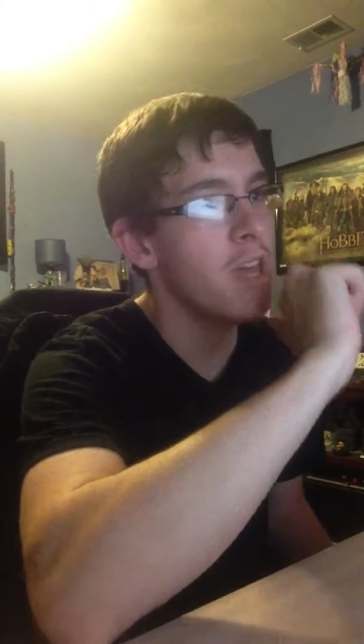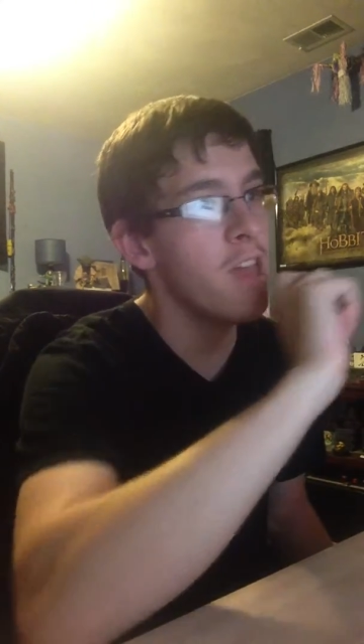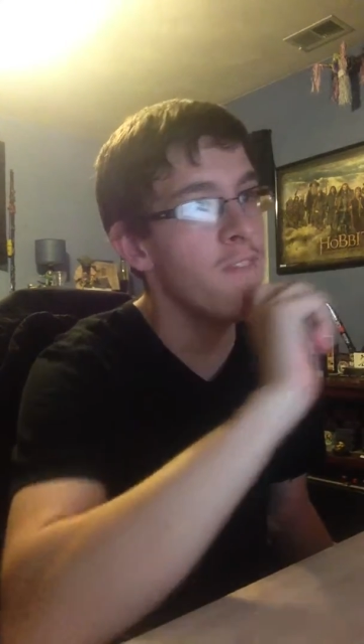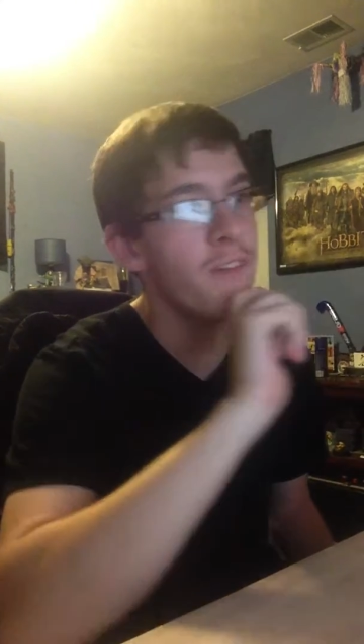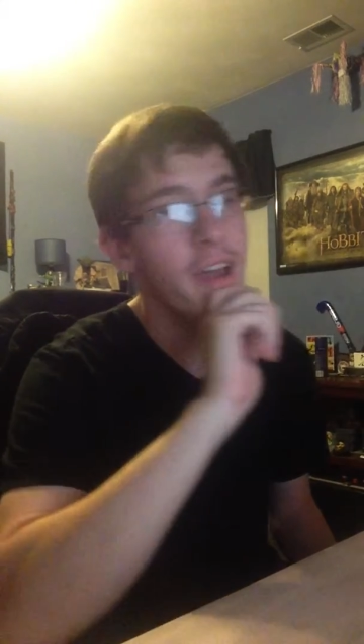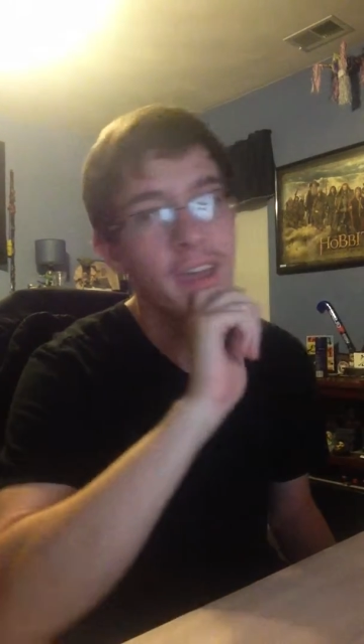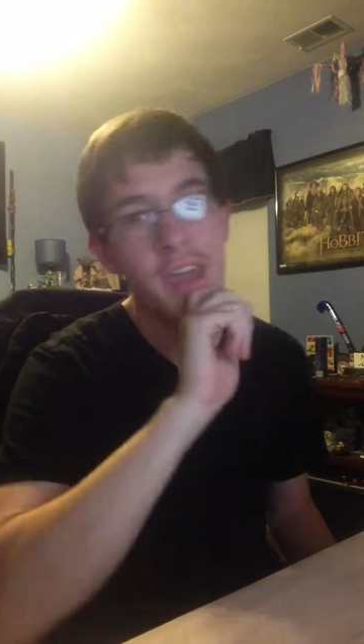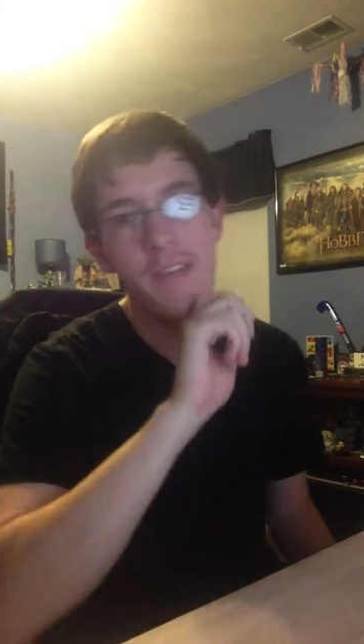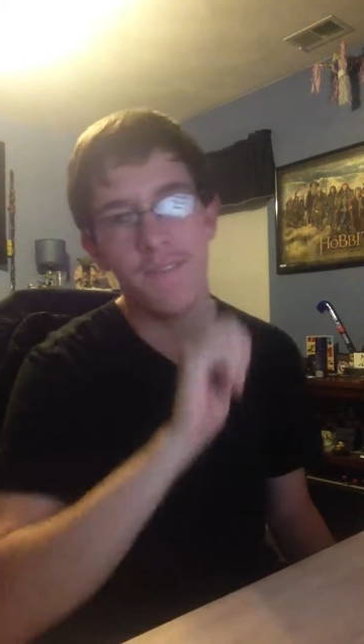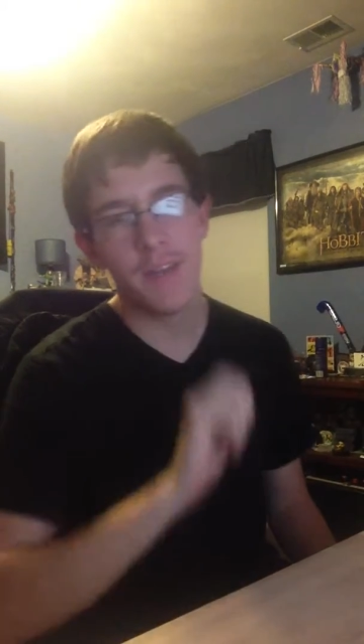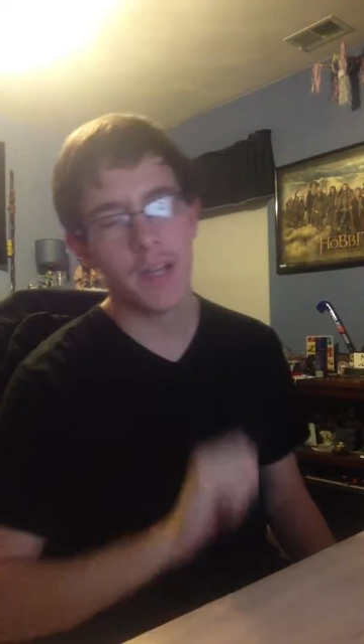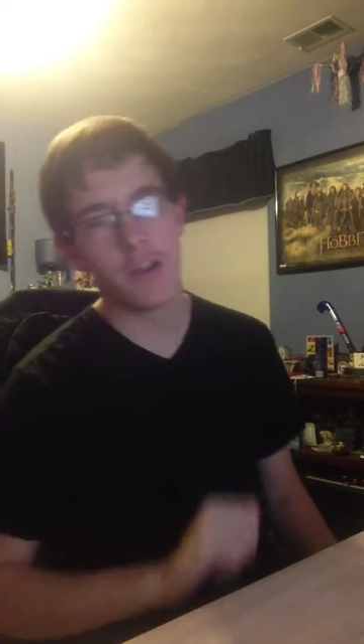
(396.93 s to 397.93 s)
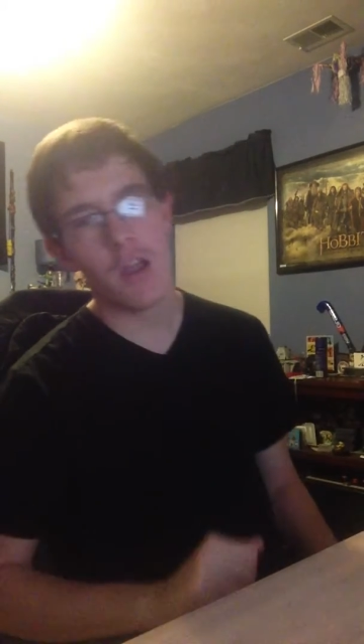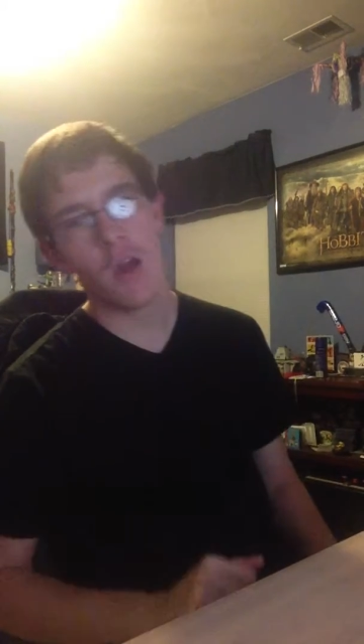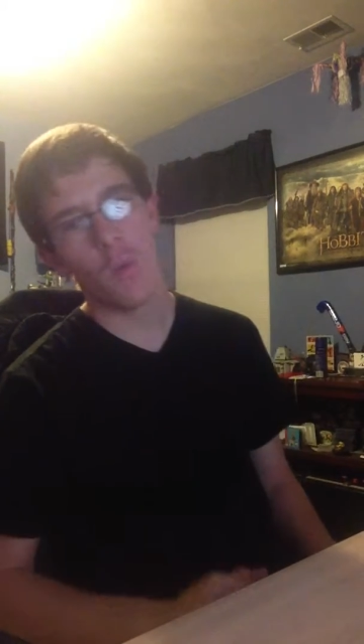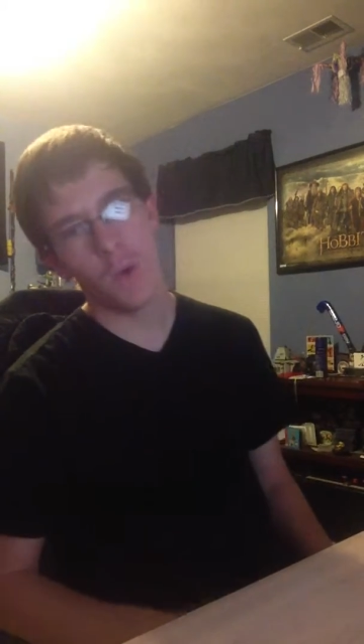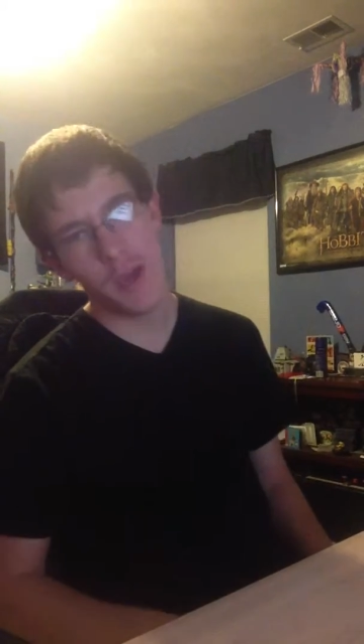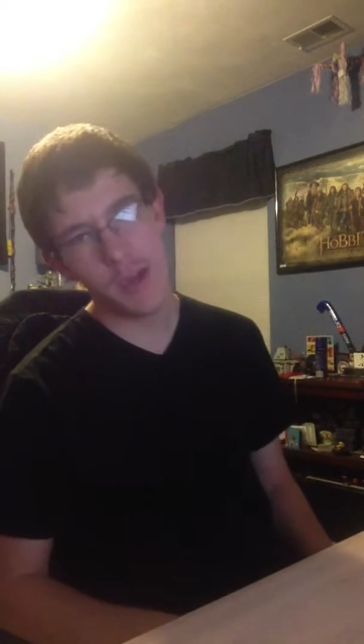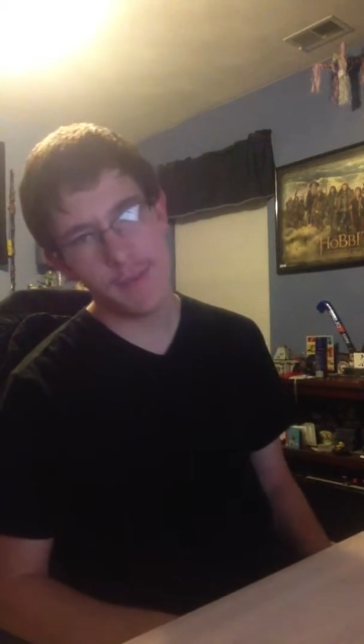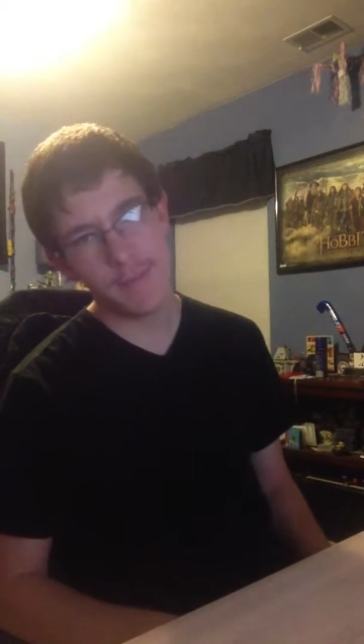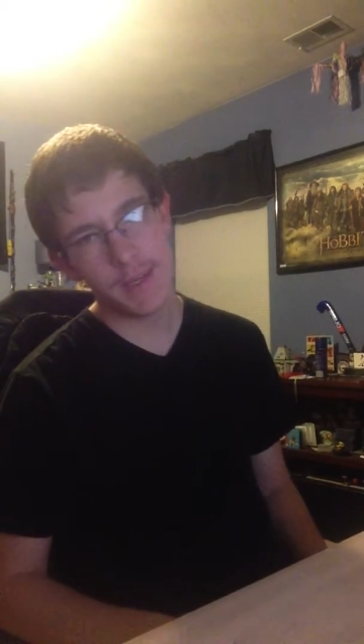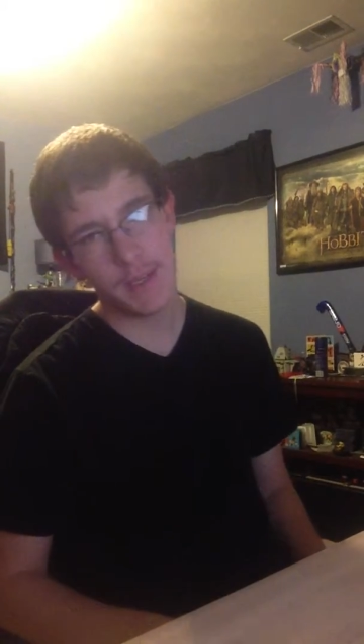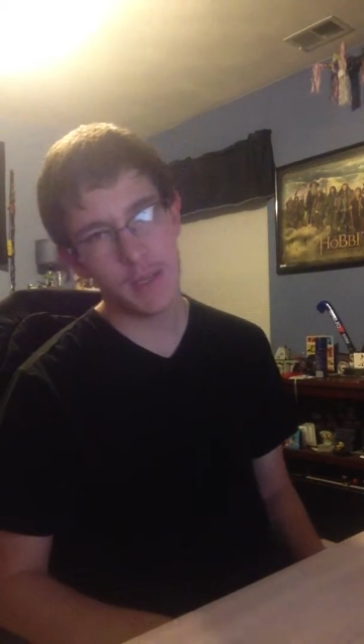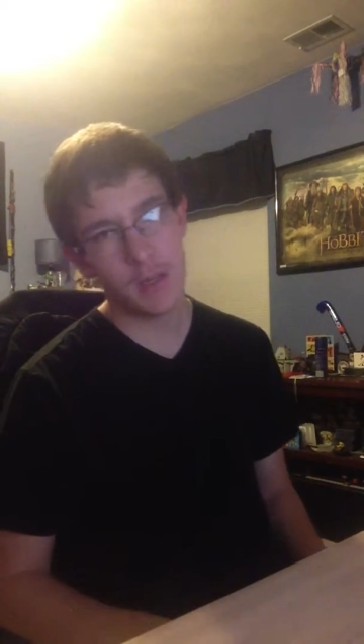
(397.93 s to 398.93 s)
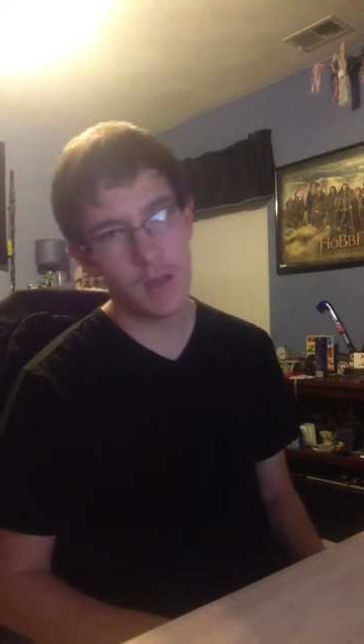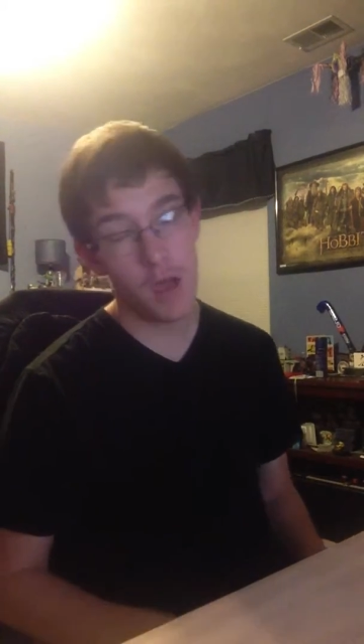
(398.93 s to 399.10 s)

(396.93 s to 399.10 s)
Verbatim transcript: if I can't figure out a way, then